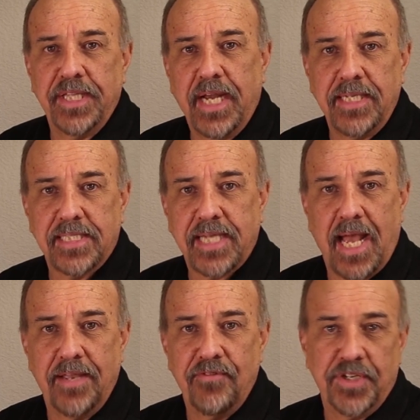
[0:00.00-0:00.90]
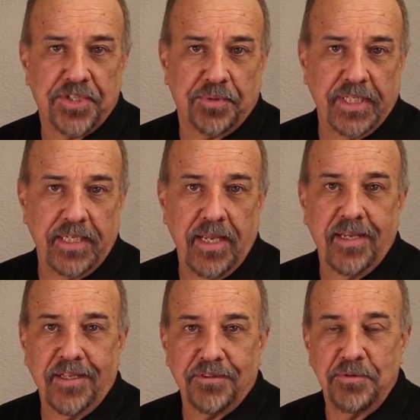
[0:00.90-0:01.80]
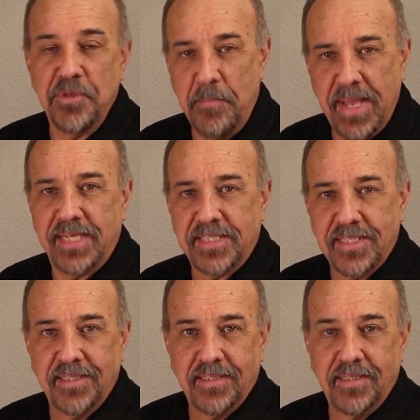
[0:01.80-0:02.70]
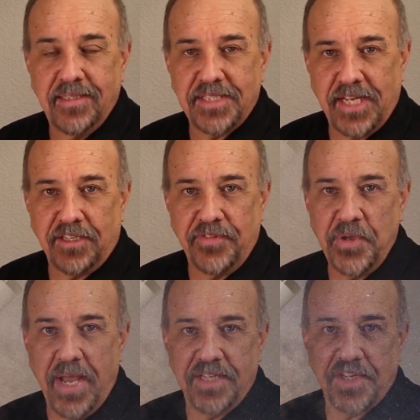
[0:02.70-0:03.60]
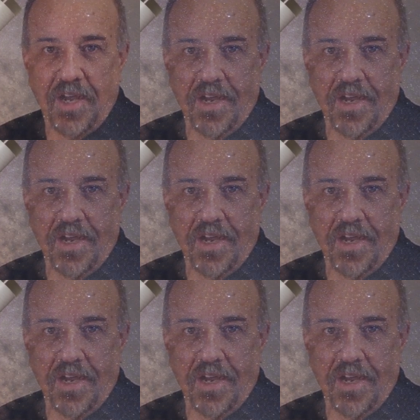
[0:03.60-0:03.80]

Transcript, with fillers: the night sky visually through the best Stellarvue has to